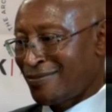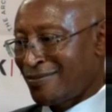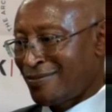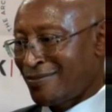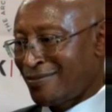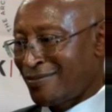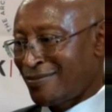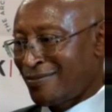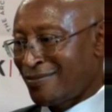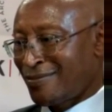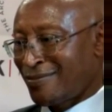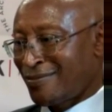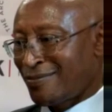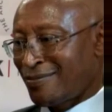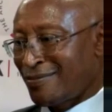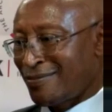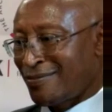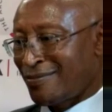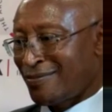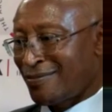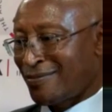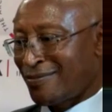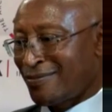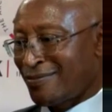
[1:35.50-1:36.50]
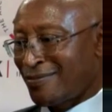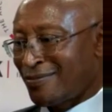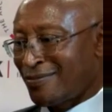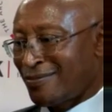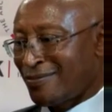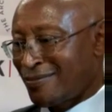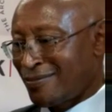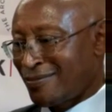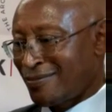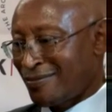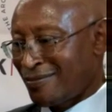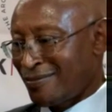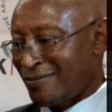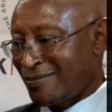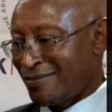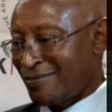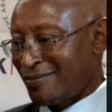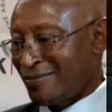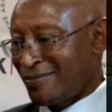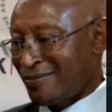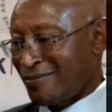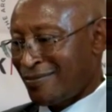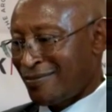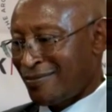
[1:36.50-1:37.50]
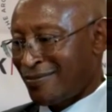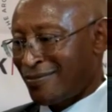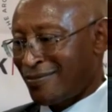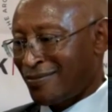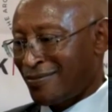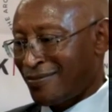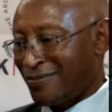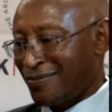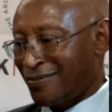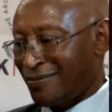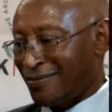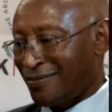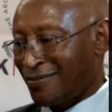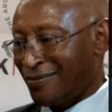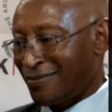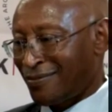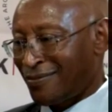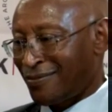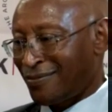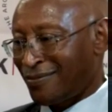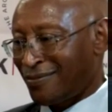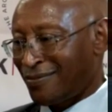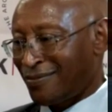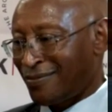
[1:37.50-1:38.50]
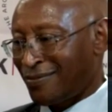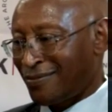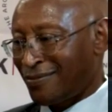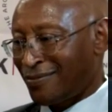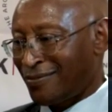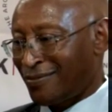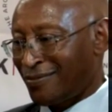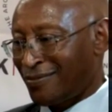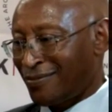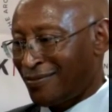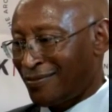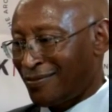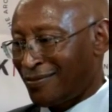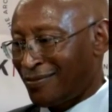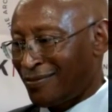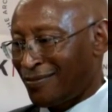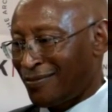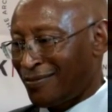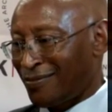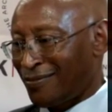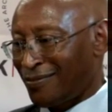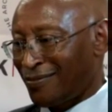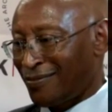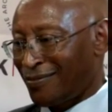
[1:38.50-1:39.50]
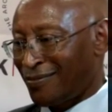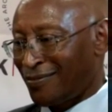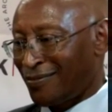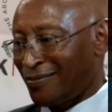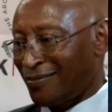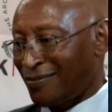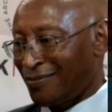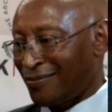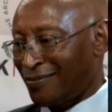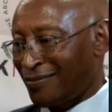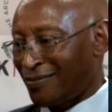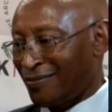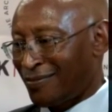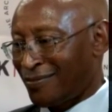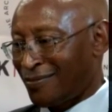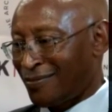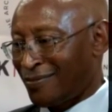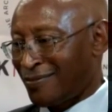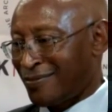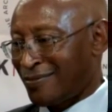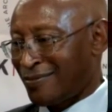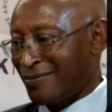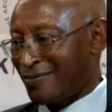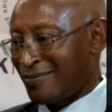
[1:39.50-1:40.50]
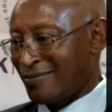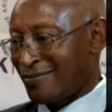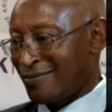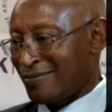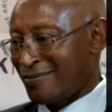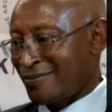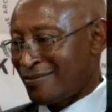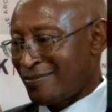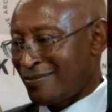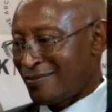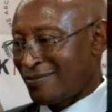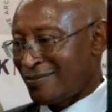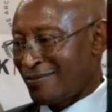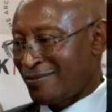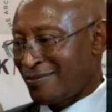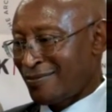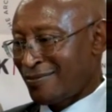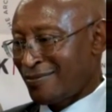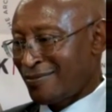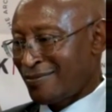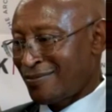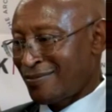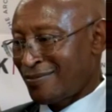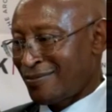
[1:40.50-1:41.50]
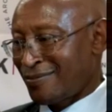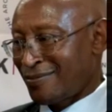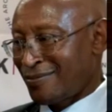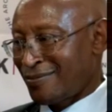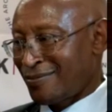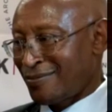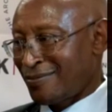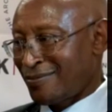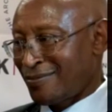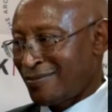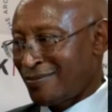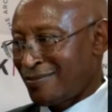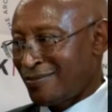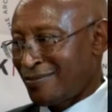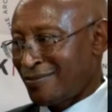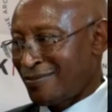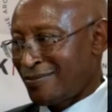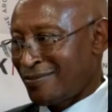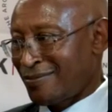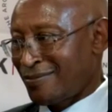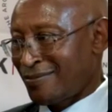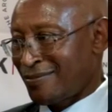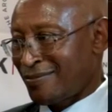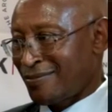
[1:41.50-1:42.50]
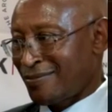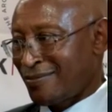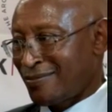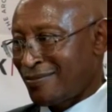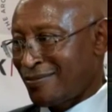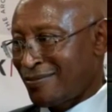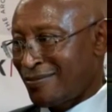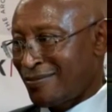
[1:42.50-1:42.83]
The person shown says nothing.